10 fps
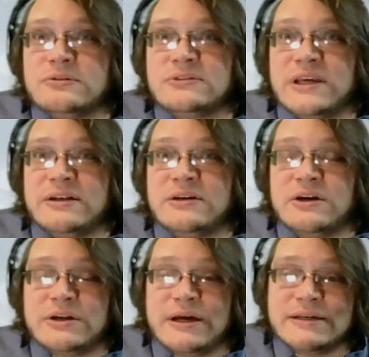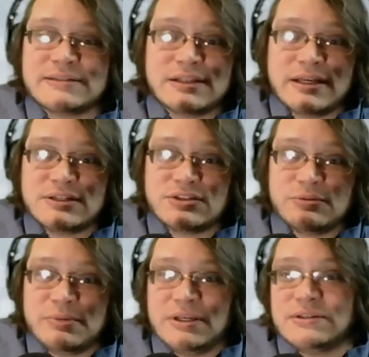data on isolated
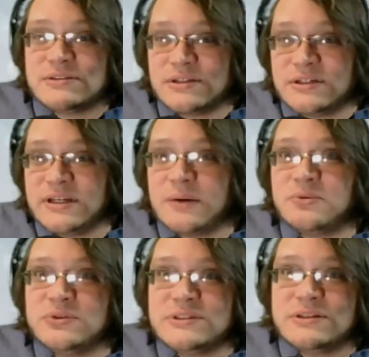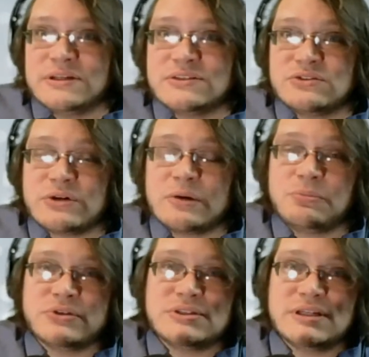terpenes and cannabinoids and things to try to
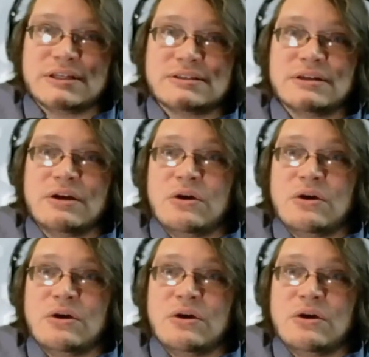predict